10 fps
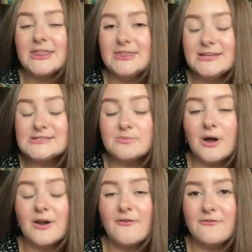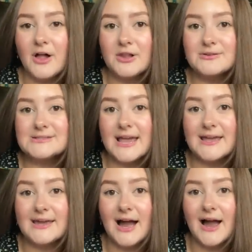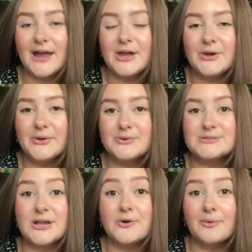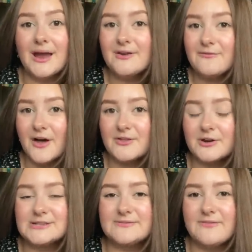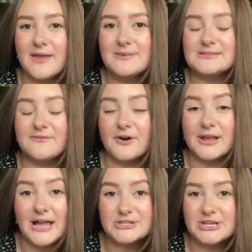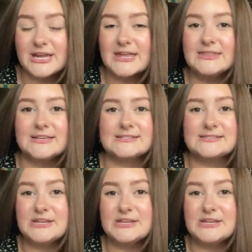This one follows a guy whose grandfather is famous for catching this